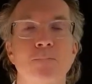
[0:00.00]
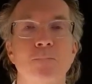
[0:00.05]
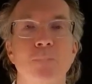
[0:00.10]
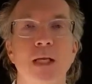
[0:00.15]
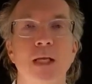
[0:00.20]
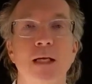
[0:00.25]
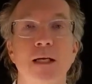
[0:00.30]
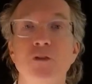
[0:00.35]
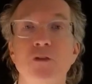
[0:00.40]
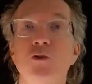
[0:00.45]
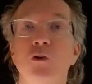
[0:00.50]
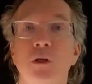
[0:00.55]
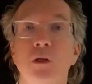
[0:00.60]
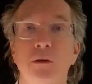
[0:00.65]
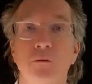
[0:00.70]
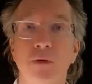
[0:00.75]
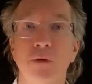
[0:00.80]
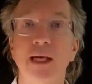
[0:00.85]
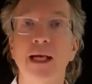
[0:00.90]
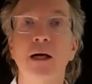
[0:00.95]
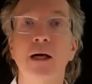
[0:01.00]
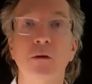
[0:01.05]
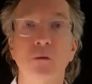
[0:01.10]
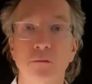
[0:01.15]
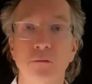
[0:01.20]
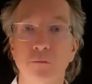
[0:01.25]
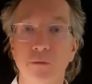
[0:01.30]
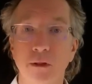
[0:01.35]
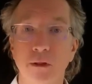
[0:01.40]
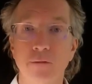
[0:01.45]
And I took a vow,
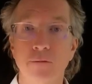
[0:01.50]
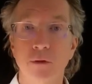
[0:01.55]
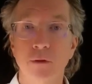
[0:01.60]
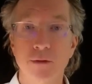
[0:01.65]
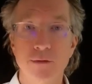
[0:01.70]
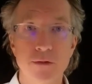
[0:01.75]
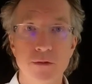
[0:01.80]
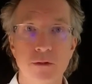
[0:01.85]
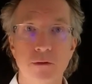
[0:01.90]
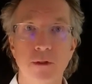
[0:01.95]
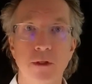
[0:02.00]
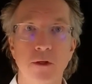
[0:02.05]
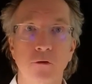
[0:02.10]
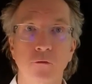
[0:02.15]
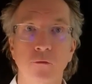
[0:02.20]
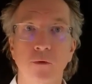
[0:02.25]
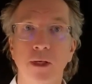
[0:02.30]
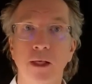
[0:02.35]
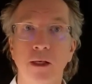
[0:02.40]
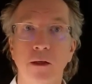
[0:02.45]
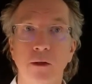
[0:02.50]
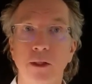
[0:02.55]
a very, very serious vow.